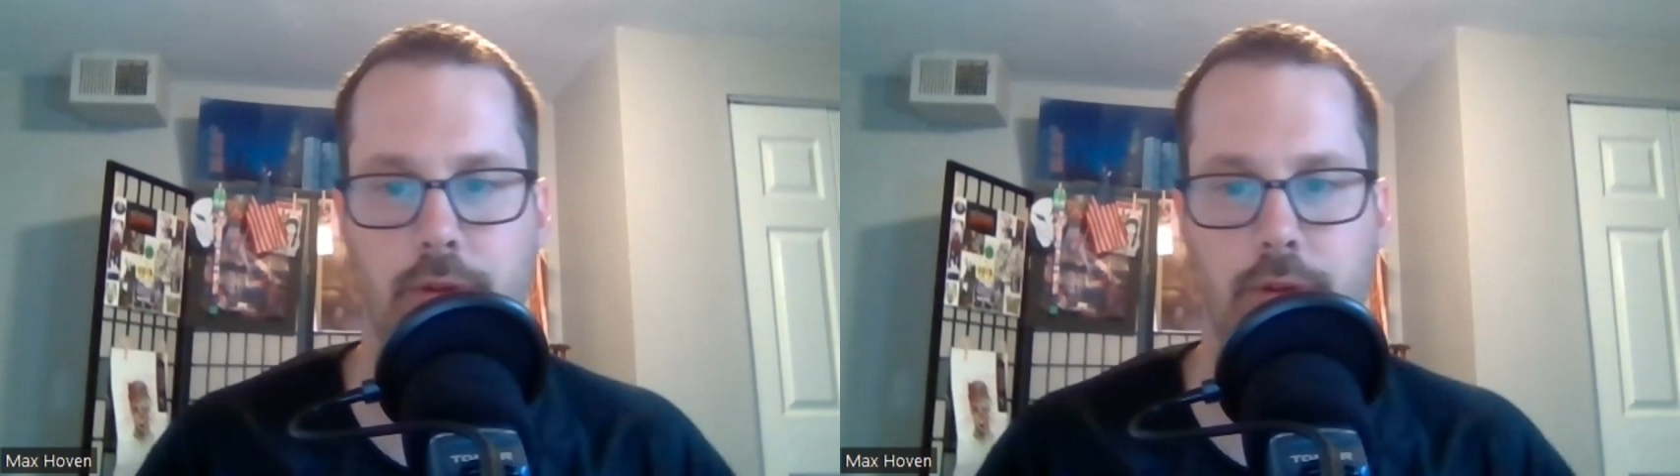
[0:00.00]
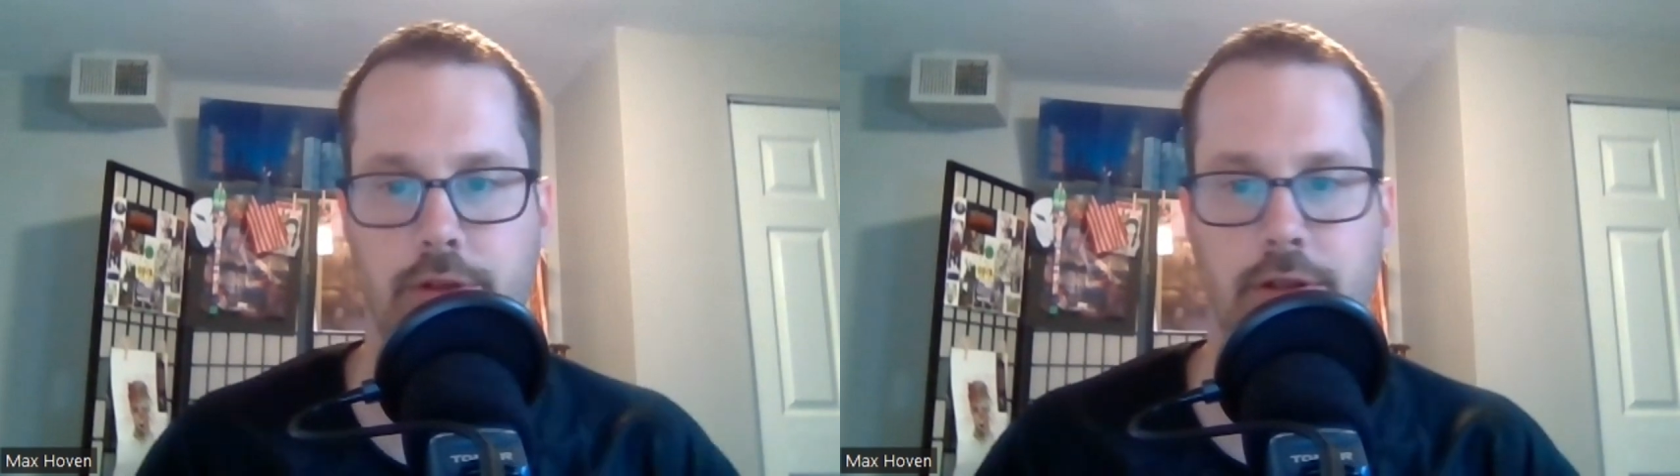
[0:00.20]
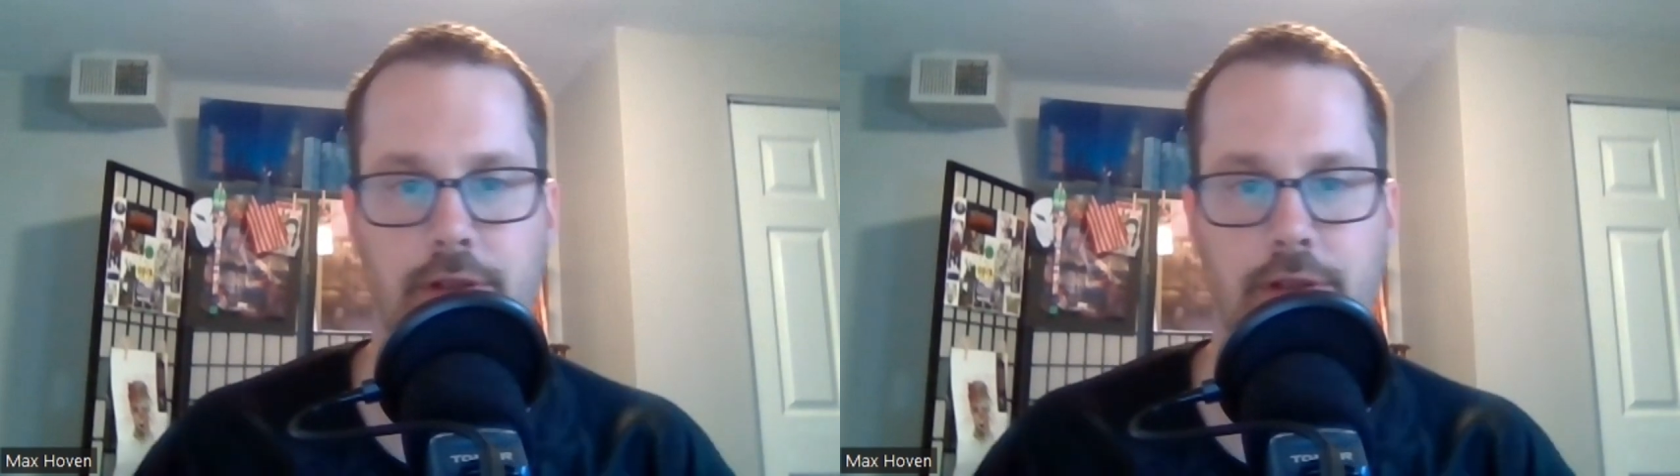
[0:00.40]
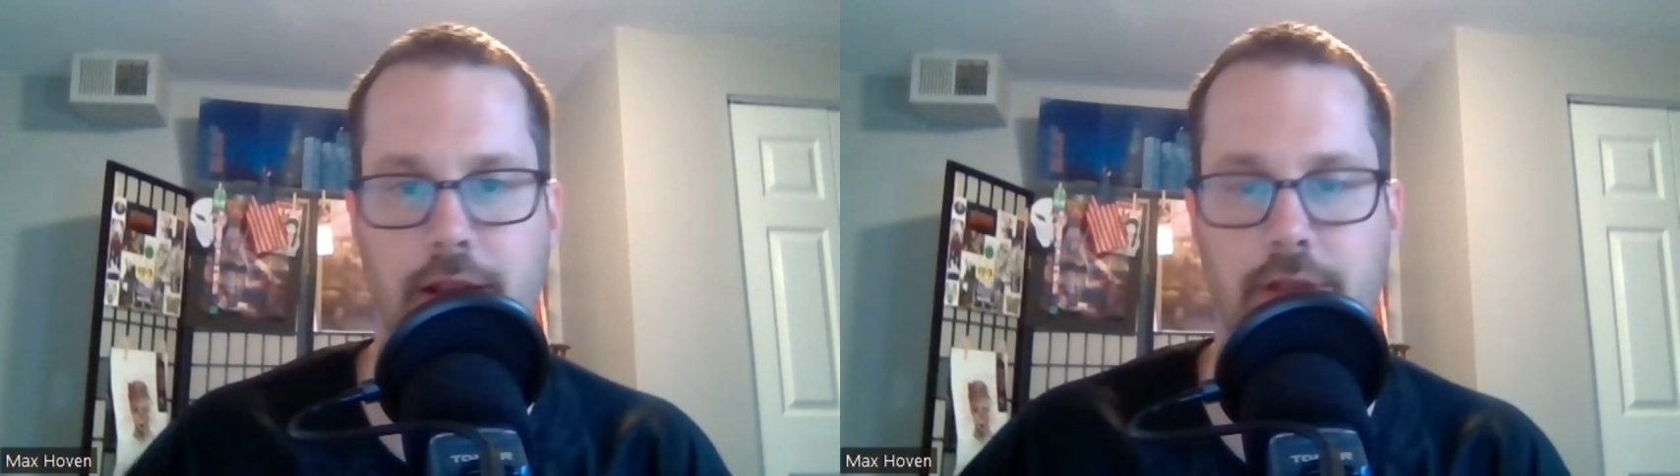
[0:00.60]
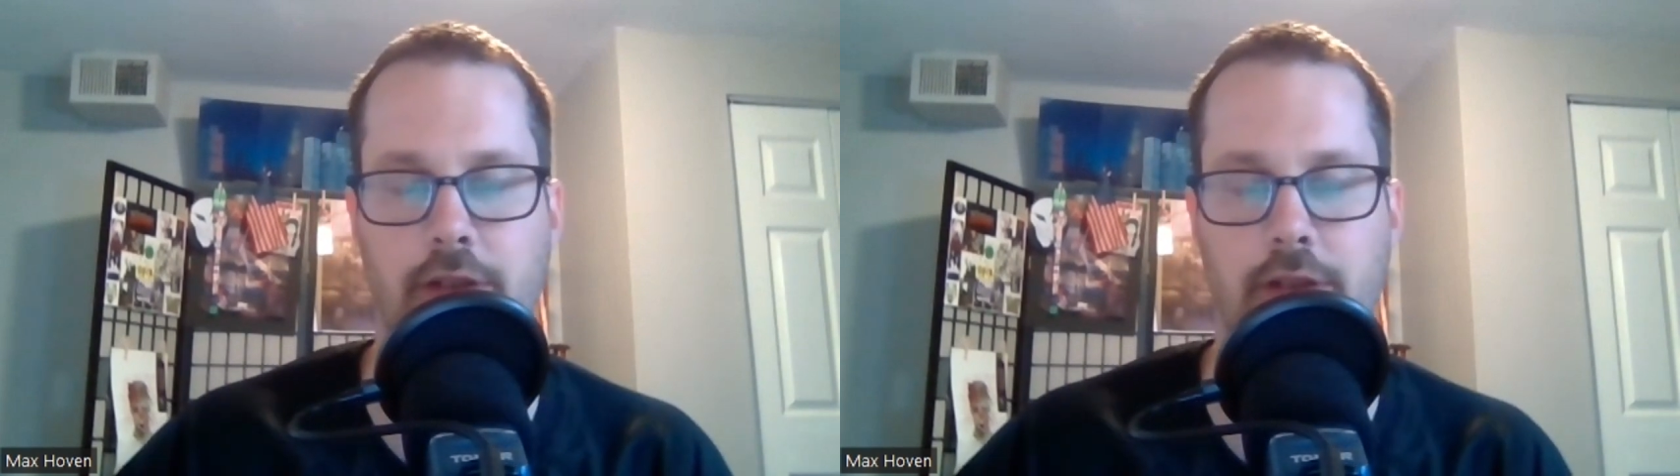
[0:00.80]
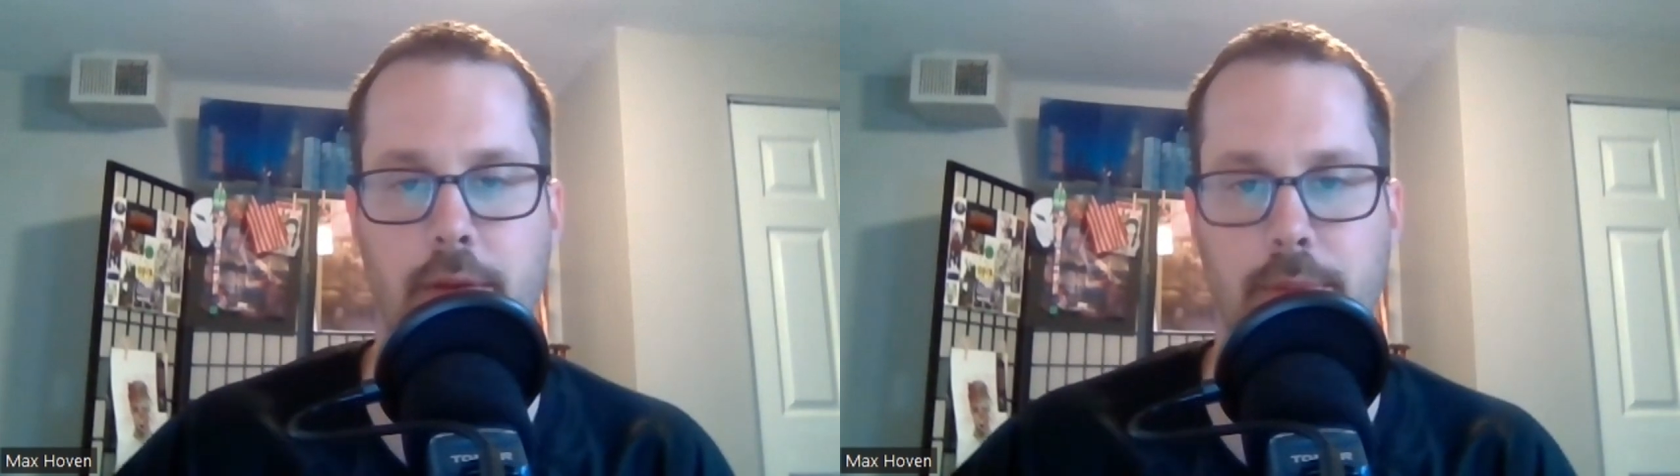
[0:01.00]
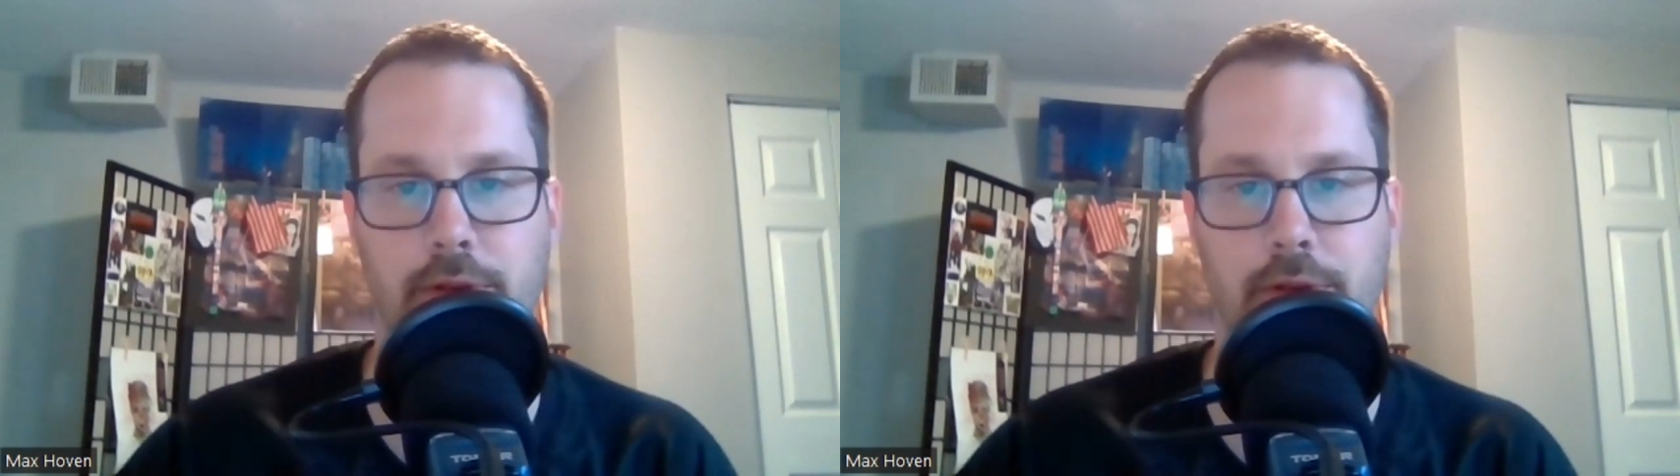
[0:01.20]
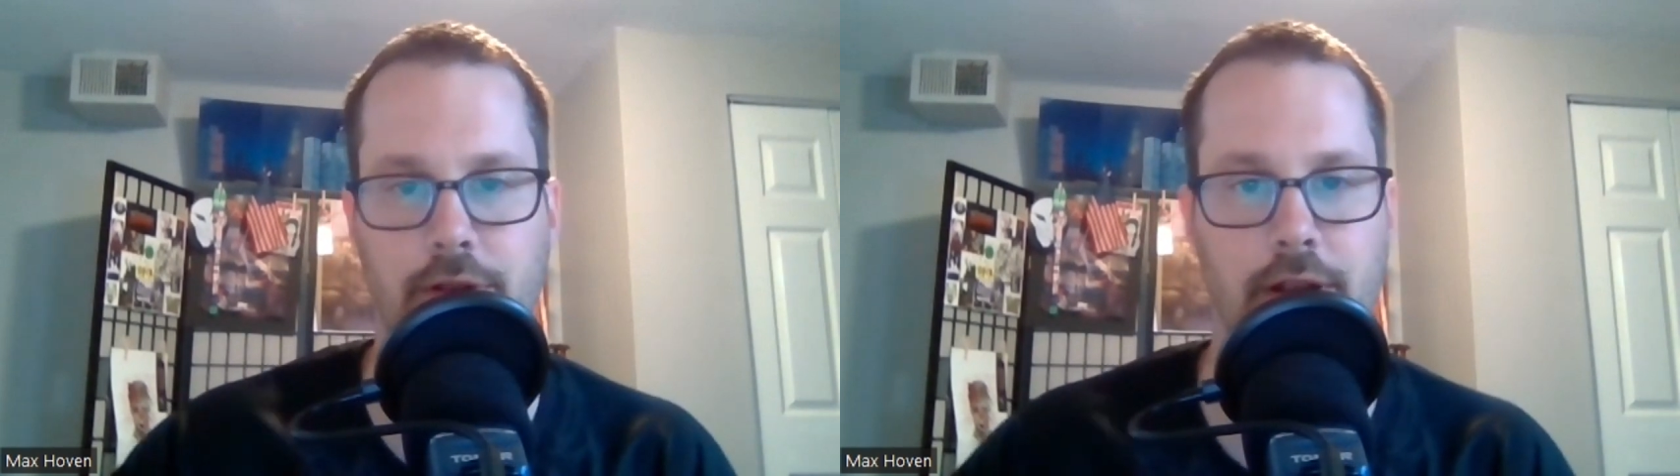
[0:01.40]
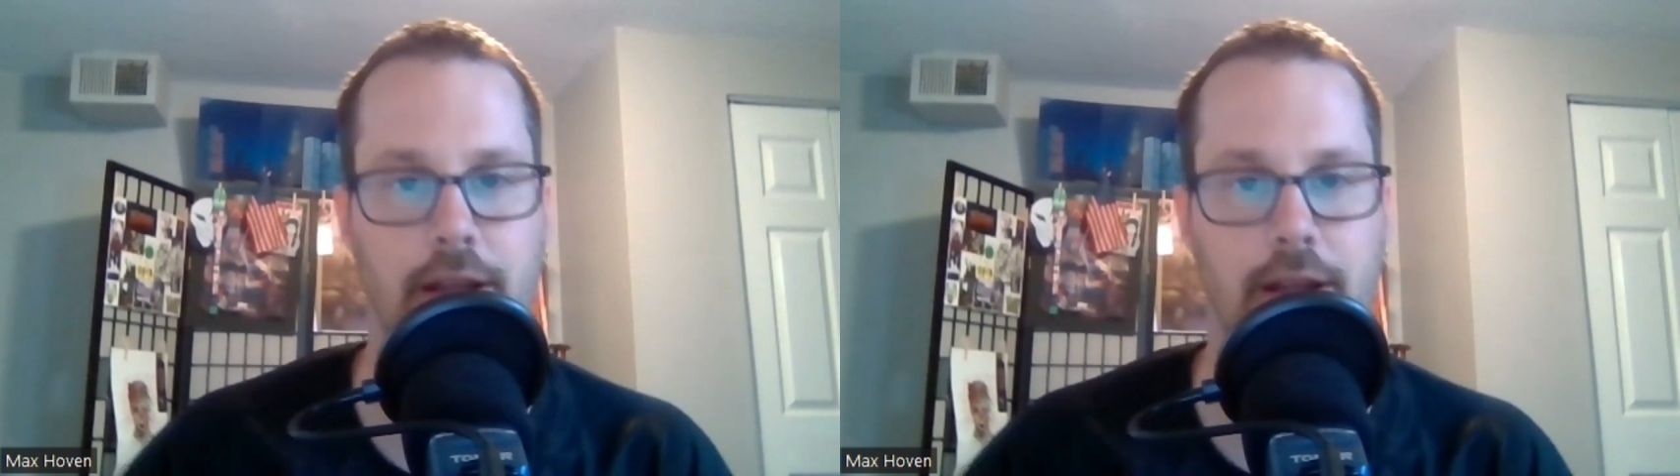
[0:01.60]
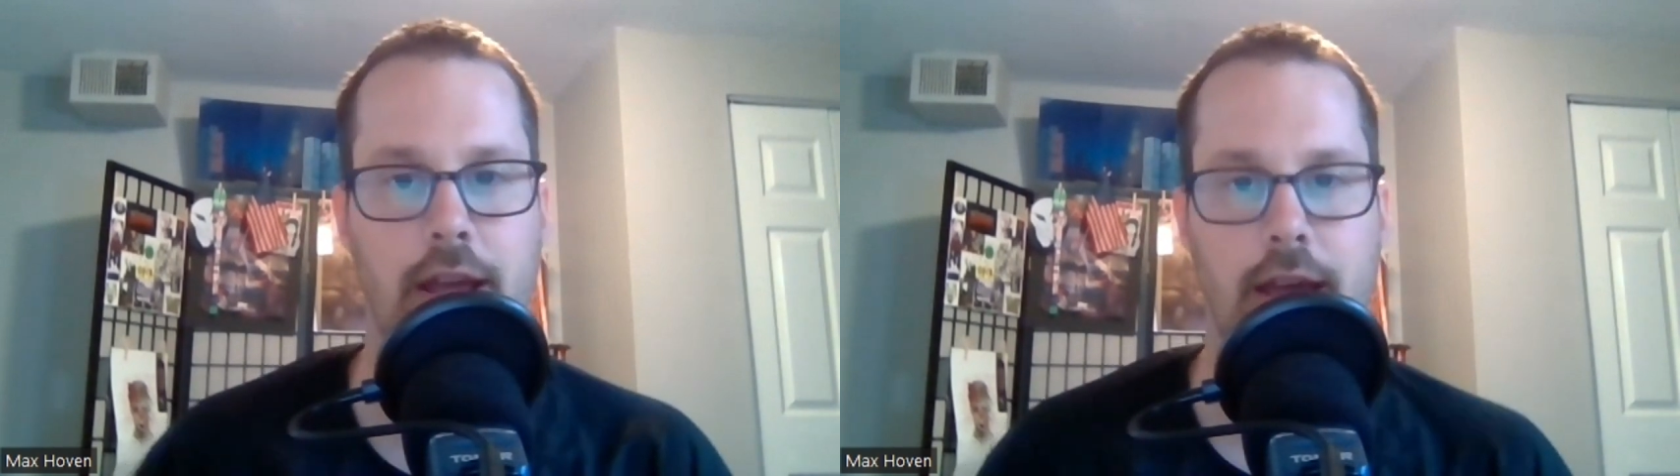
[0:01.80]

where you can take these comic books and like